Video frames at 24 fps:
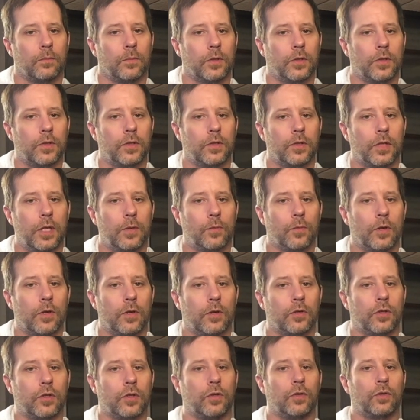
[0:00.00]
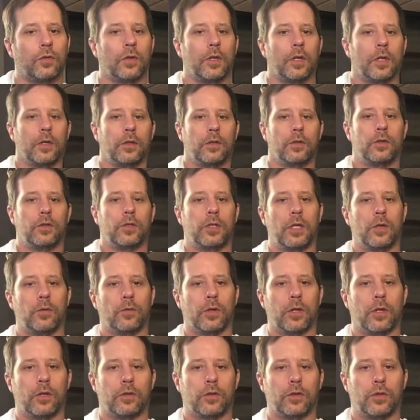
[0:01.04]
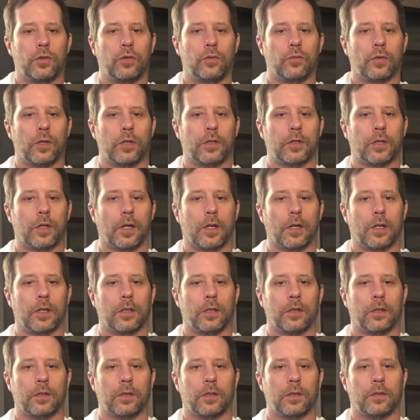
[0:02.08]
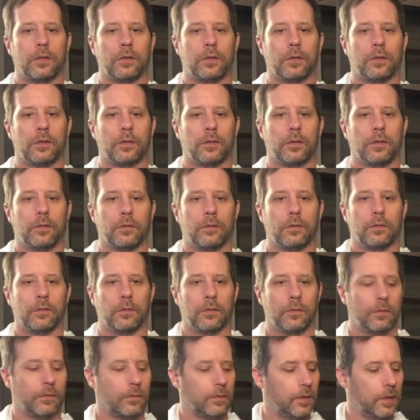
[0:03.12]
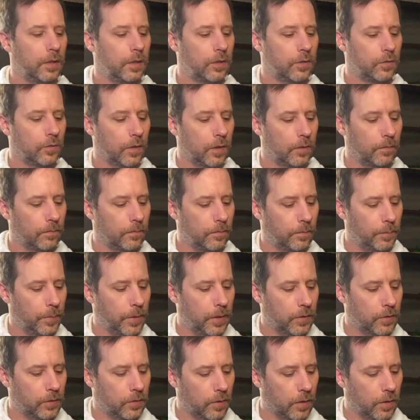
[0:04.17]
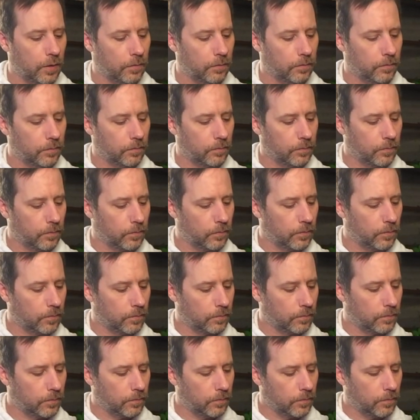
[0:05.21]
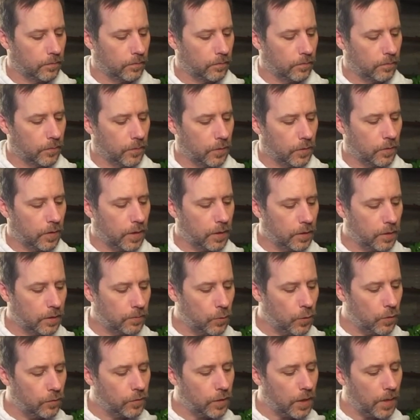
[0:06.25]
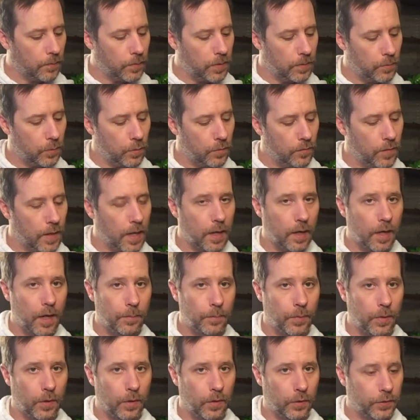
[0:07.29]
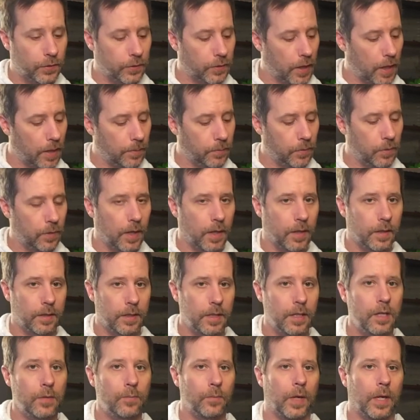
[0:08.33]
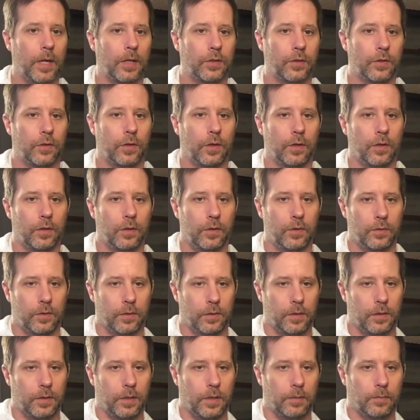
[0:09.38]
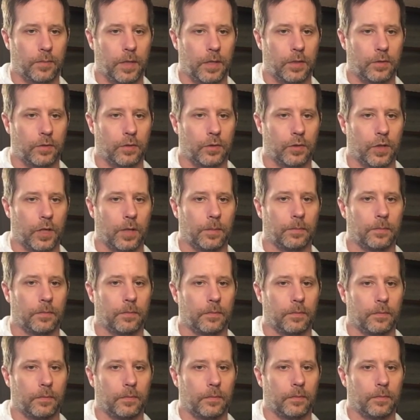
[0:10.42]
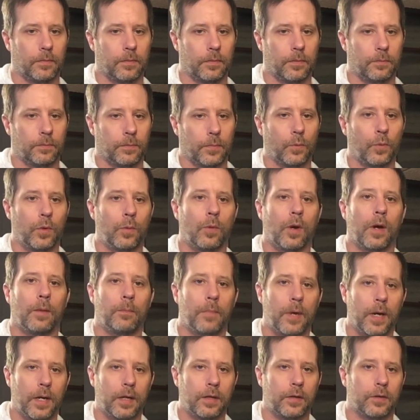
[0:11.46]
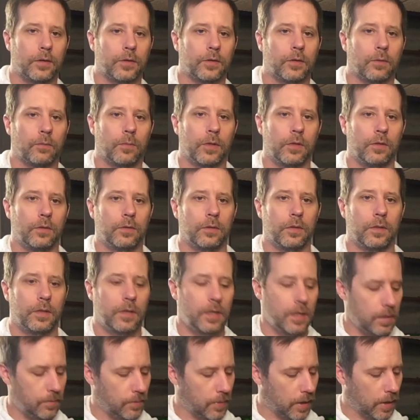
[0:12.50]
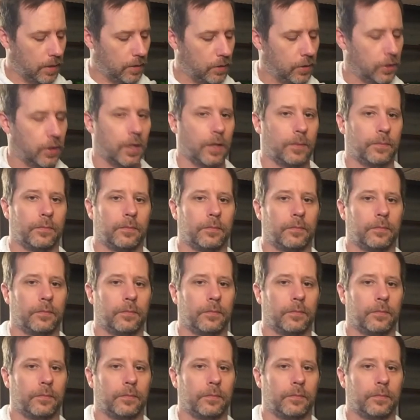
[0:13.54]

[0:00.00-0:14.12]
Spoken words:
You see where your two roots are. D string, B string. So this moves up. You move that up a whole step, you got an E major here using the D major shape. But we want minor, so I'm going to use the D minor shape.